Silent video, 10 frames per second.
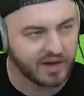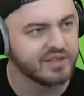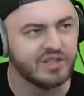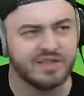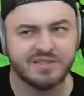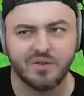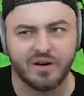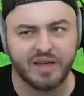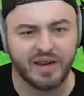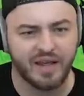I cheat this little
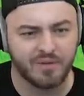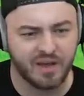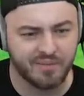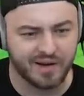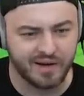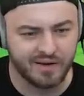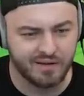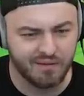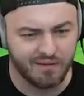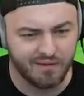arcade game and get money?
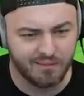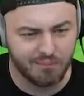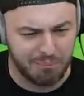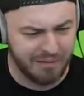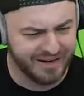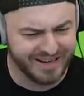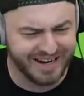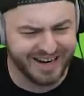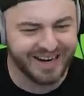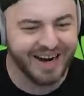
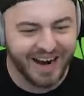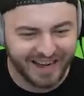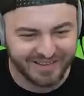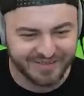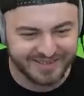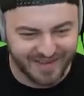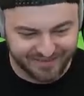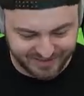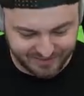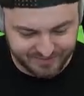I love this
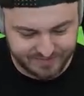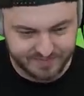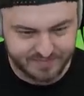map, dude.